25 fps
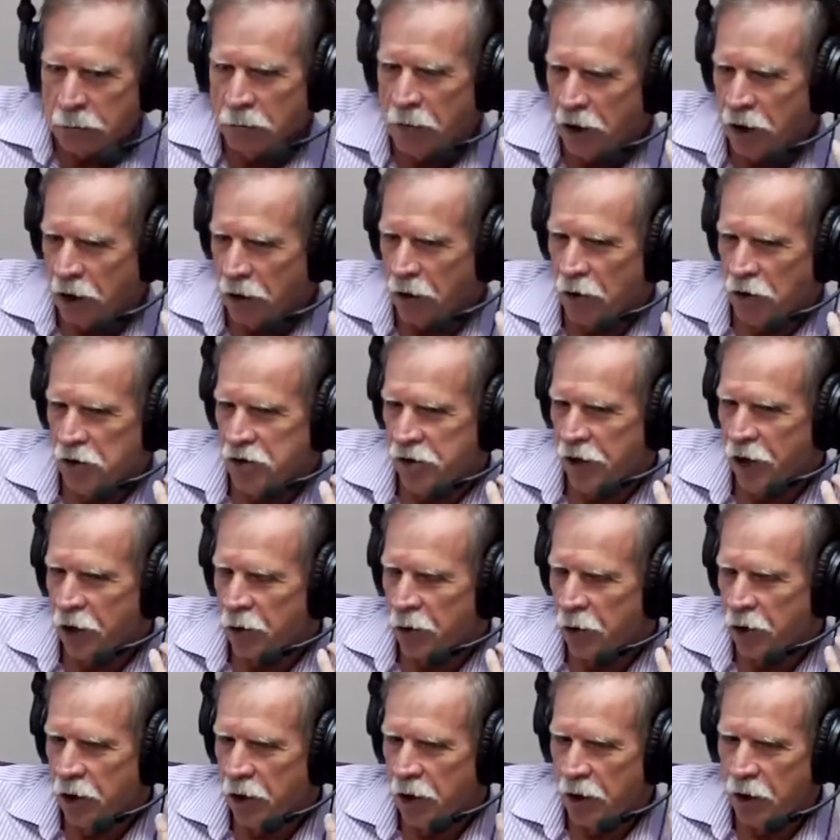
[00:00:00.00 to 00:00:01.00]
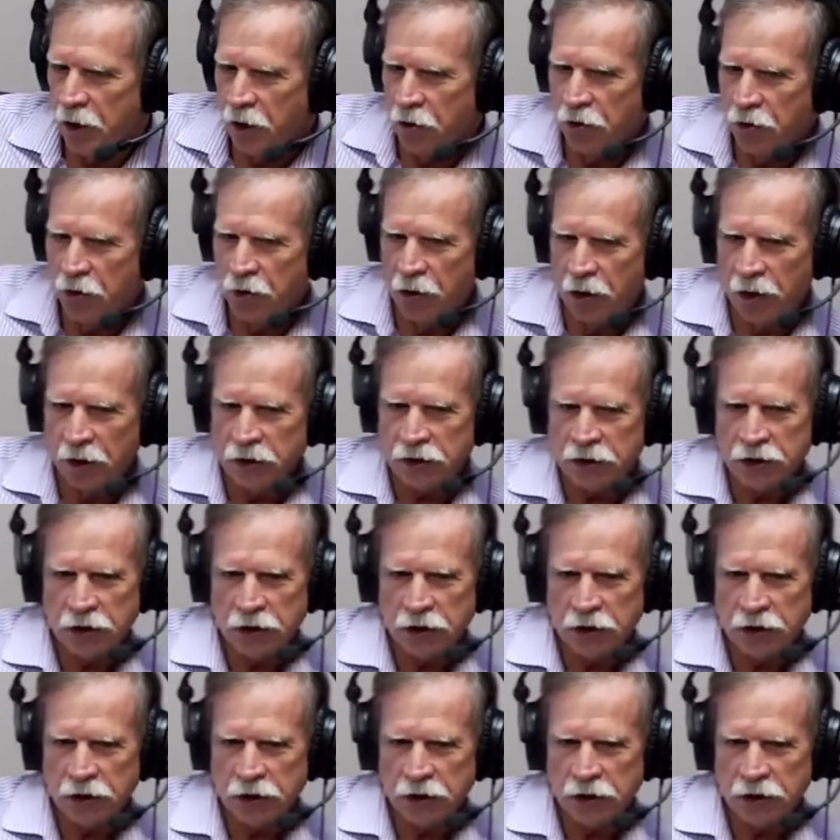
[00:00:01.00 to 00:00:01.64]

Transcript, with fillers: But it looks like we're going to do it.